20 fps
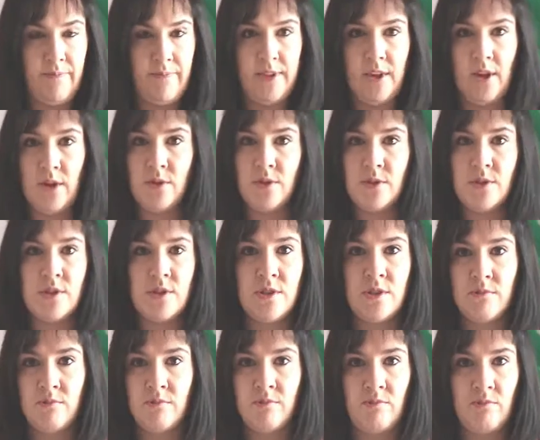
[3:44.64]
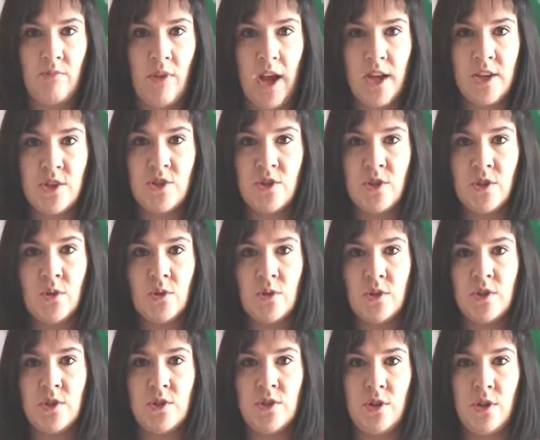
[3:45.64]
Those
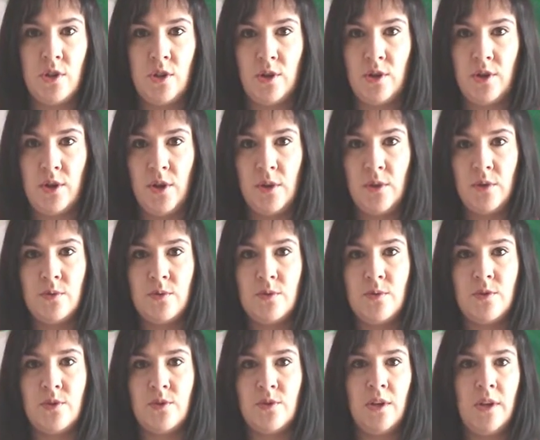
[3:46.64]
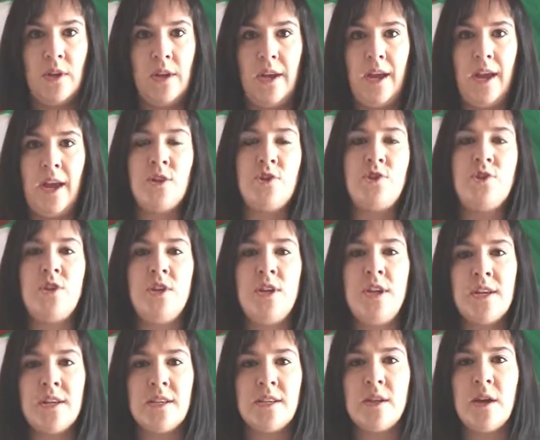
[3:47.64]
astronauts, those
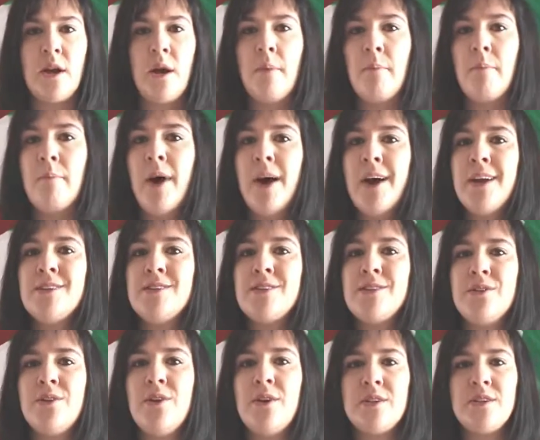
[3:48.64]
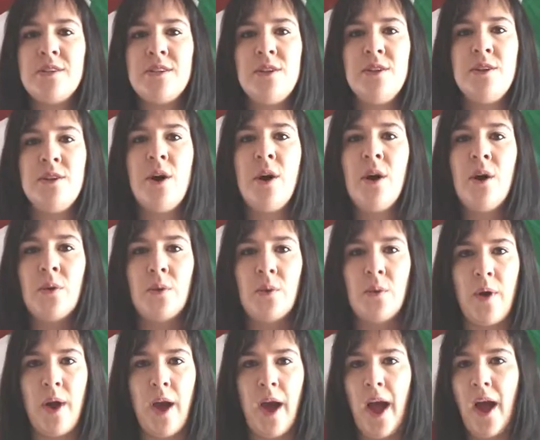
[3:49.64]
engineers might not
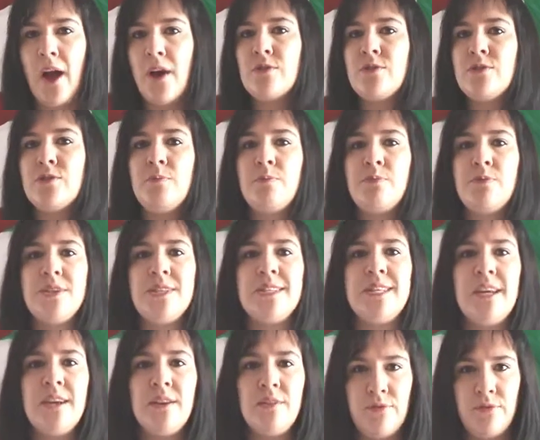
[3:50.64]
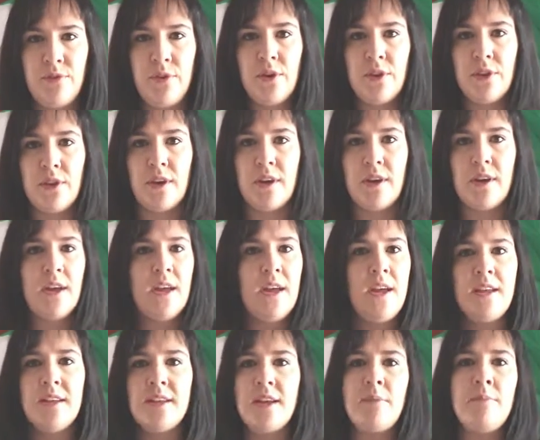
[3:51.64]
know how to proceed further.
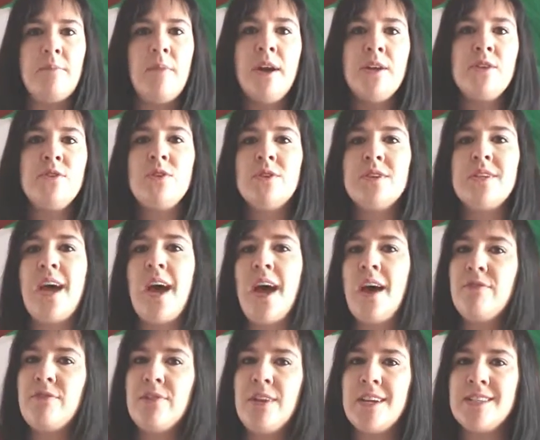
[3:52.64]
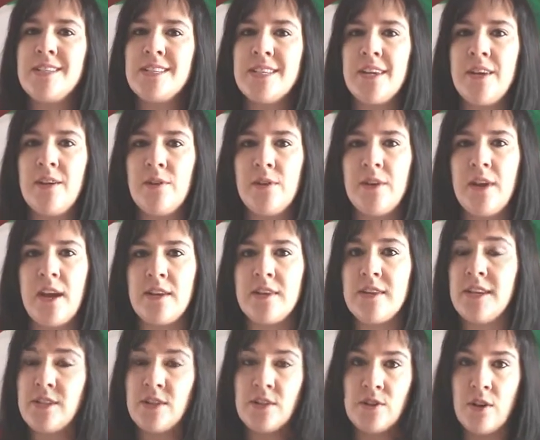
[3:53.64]
They might not have that skill
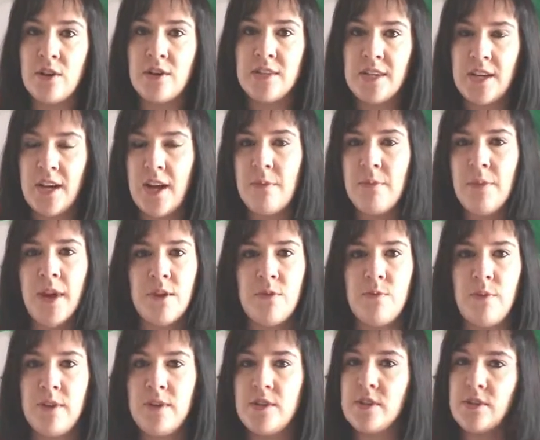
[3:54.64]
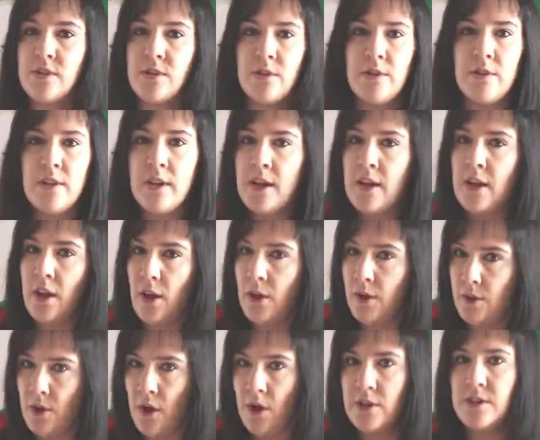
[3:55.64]
yet. It's not time yet. We're still
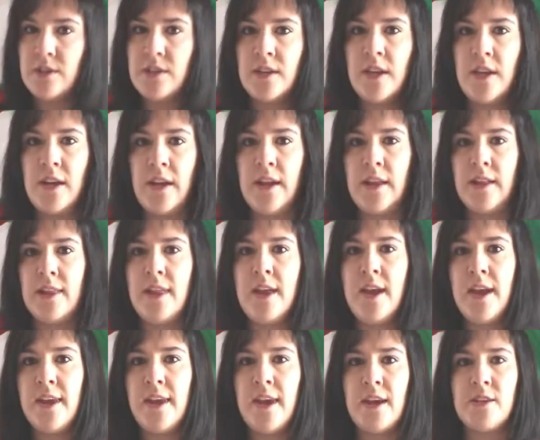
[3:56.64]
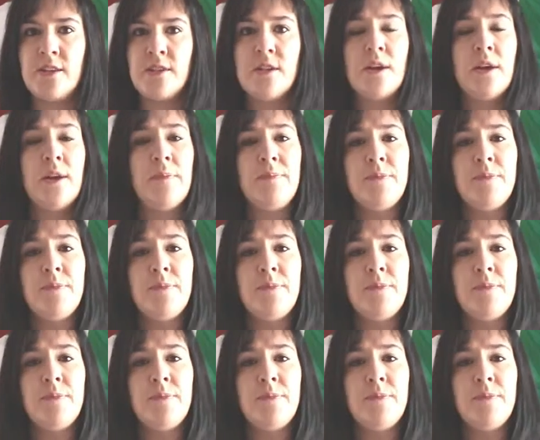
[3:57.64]
not there yet.